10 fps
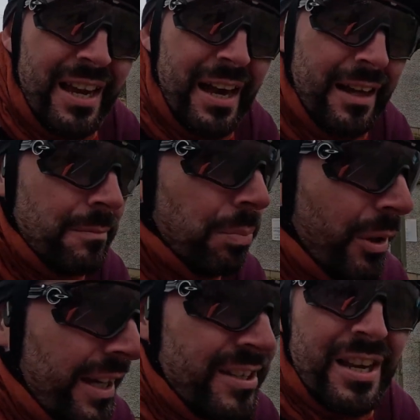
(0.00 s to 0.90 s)
in
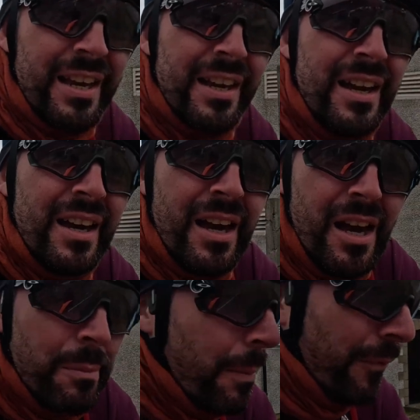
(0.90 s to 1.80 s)
place.
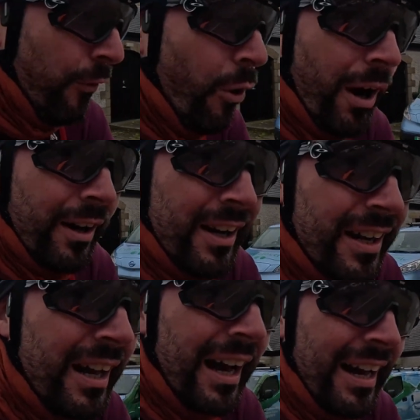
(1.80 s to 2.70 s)
But before
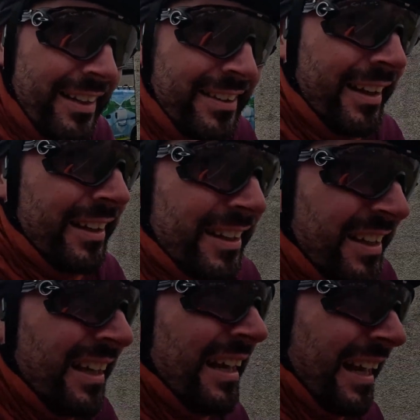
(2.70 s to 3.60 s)
I hit it,
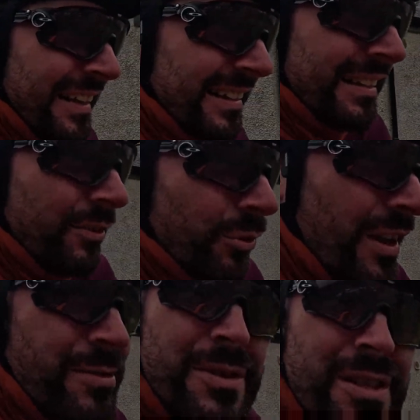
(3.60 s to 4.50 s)
I didn't even know this was